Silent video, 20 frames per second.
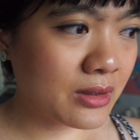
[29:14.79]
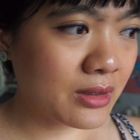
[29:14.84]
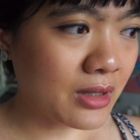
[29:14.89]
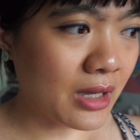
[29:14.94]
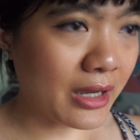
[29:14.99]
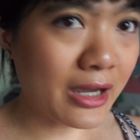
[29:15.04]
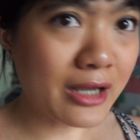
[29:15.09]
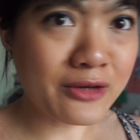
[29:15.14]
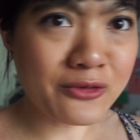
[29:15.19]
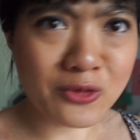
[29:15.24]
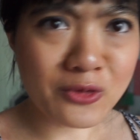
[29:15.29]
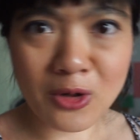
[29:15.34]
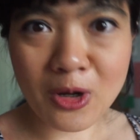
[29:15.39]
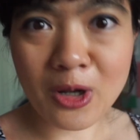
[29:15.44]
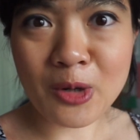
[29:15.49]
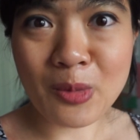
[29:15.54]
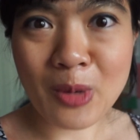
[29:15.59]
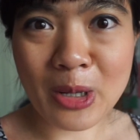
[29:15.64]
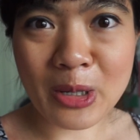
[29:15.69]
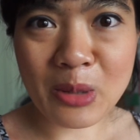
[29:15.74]
I kind of
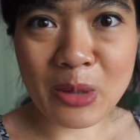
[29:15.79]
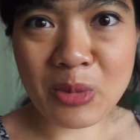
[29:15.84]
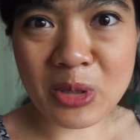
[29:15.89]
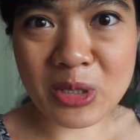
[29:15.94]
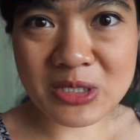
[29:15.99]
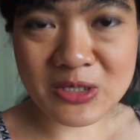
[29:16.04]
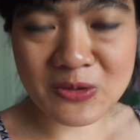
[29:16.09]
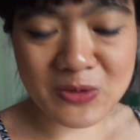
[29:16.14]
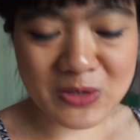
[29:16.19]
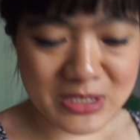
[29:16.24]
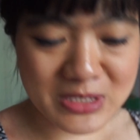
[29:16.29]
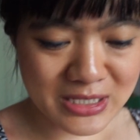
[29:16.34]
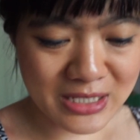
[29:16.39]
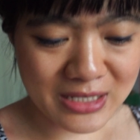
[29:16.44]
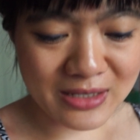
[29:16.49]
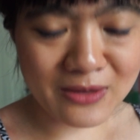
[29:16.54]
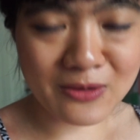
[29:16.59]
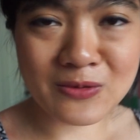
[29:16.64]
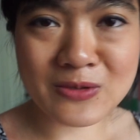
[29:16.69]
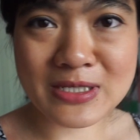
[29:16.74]
forgot about it because
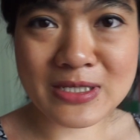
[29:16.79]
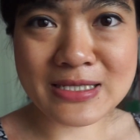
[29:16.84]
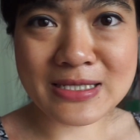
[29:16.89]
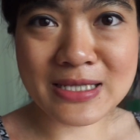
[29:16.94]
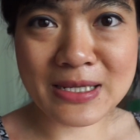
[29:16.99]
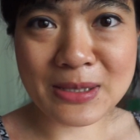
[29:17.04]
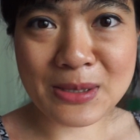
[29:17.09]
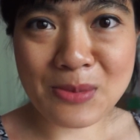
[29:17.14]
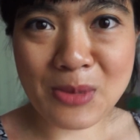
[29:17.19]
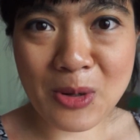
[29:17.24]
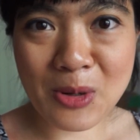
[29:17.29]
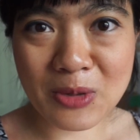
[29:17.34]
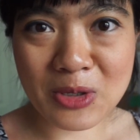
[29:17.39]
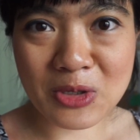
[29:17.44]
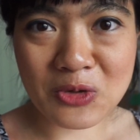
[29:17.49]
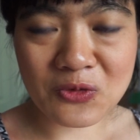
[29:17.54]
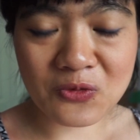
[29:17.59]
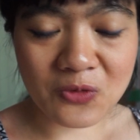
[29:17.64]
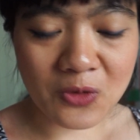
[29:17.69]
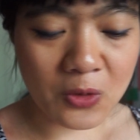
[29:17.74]
I was excited about my
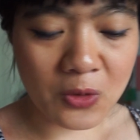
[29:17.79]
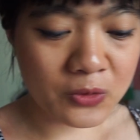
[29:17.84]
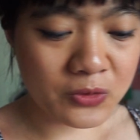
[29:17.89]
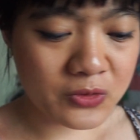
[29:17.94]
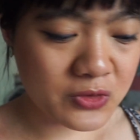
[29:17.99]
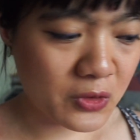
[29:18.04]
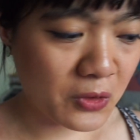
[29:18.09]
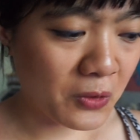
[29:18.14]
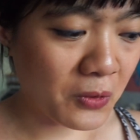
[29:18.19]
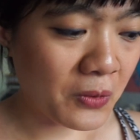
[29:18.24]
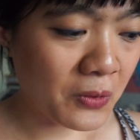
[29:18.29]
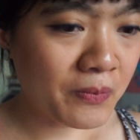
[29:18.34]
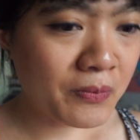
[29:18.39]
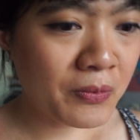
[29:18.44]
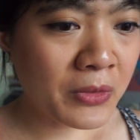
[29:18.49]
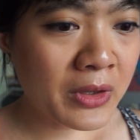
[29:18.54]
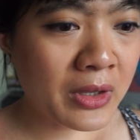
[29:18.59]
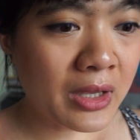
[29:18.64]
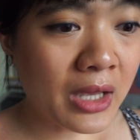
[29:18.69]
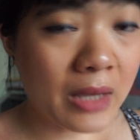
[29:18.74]
new phone, so
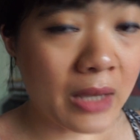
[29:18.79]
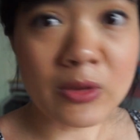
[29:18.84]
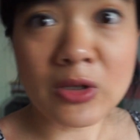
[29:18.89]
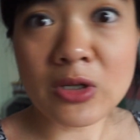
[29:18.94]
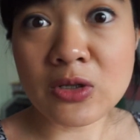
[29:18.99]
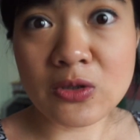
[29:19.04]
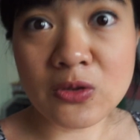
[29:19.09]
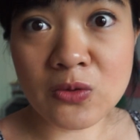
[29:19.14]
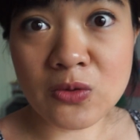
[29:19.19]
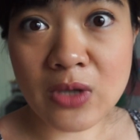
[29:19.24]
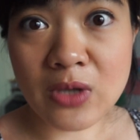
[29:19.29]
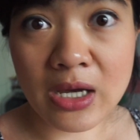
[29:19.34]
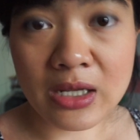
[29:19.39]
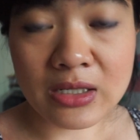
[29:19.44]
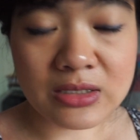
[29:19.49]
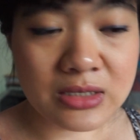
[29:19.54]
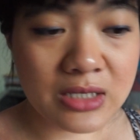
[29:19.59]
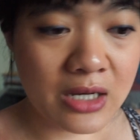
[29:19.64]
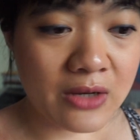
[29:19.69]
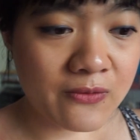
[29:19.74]
I'm going to do
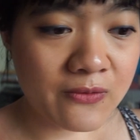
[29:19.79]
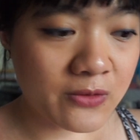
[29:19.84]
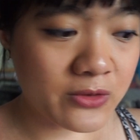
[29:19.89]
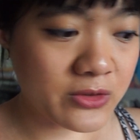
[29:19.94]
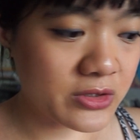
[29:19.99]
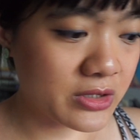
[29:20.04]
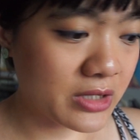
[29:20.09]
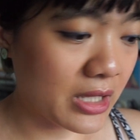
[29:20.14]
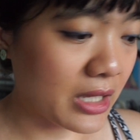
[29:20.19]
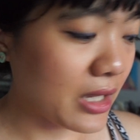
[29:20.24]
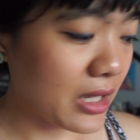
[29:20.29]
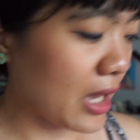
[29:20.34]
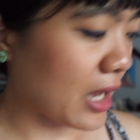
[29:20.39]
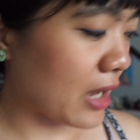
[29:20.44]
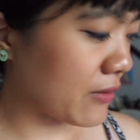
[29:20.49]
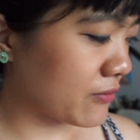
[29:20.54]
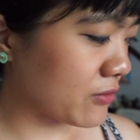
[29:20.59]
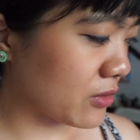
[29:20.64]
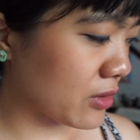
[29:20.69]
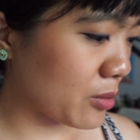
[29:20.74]
that first thing
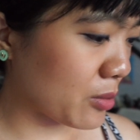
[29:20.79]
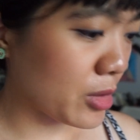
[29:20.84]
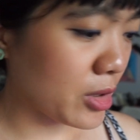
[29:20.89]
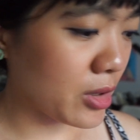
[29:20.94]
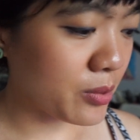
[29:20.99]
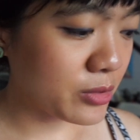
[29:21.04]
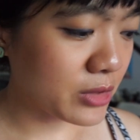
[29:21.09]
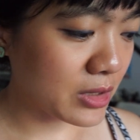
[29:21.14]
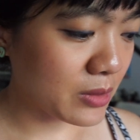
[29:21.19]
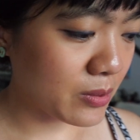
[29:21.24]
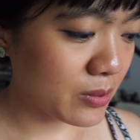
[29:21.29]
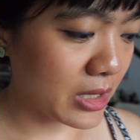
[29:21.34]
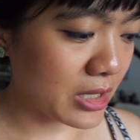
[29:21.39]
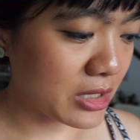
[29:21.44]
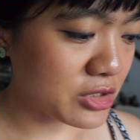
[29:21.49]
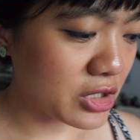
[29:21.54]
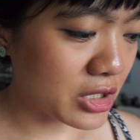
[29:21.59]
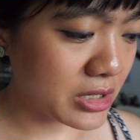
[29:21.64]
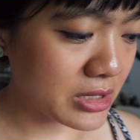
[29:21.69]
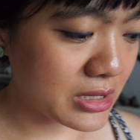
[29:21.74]
after I update my
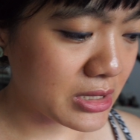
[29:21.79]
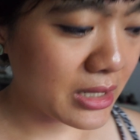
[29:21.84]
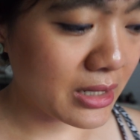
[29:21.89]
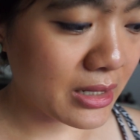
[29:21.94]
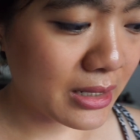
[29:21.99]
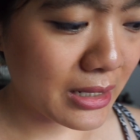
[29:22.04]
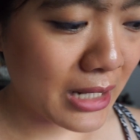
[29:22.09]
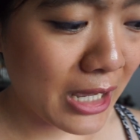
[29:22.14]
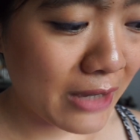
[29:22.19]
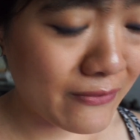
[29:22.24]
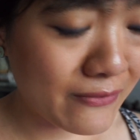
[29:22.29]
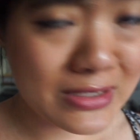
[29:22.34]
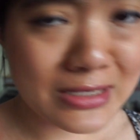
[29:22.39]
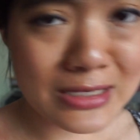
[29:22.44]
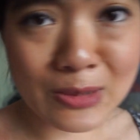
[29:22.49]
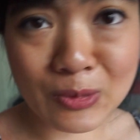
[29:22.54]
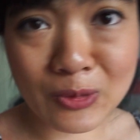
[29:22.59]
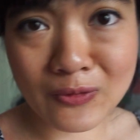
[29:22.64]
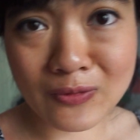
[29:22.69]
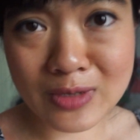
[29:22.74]
agenda and have a
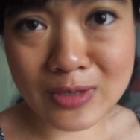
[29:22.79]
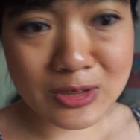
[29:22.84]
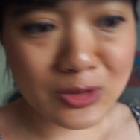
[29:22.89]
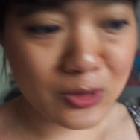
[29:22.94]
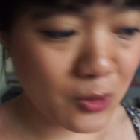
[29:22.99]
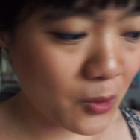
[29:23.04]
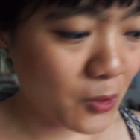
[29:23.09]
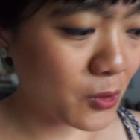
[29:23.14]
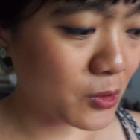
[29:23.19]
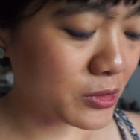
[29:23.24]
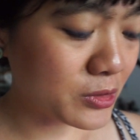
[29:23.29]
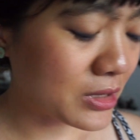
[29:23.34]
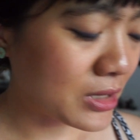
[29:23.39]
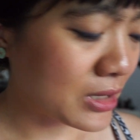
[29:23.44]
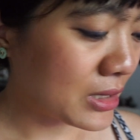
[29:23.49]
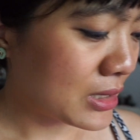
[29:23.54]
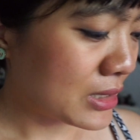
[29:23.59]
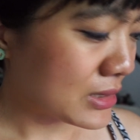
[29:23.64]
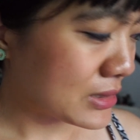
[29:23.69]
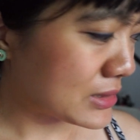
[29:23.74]
sip of this cold
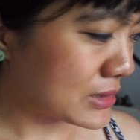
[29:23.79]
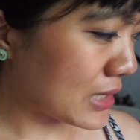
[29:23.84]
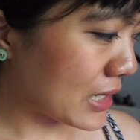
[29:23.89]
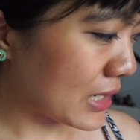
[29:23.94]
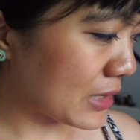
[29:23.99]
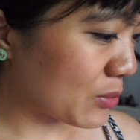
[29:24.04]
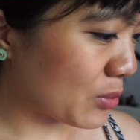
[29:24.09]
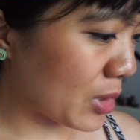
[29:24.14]
Diet